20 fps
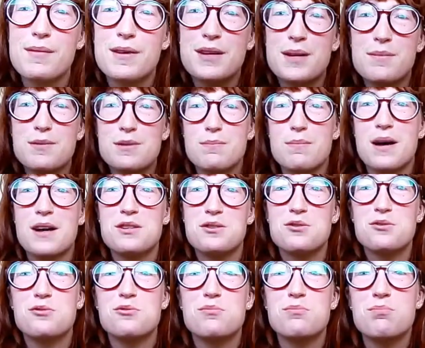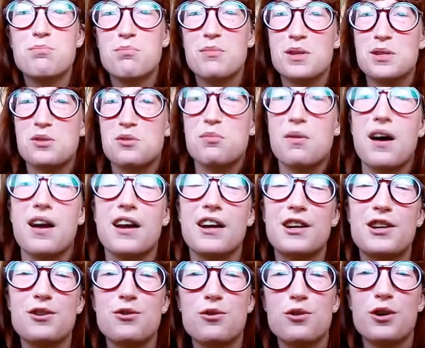name is Masum
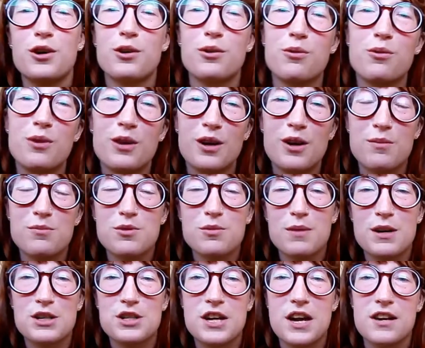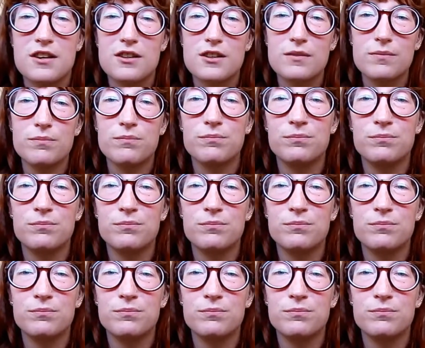Alakyok. Welcome to my channel.